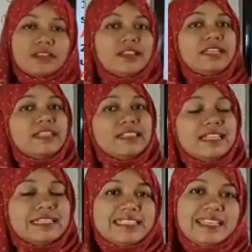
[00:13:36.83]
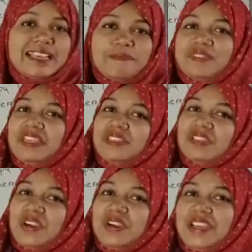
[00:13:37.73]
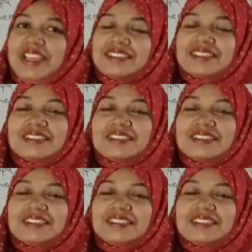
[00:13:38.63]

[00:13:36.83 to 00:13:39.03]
In this time, the tortoise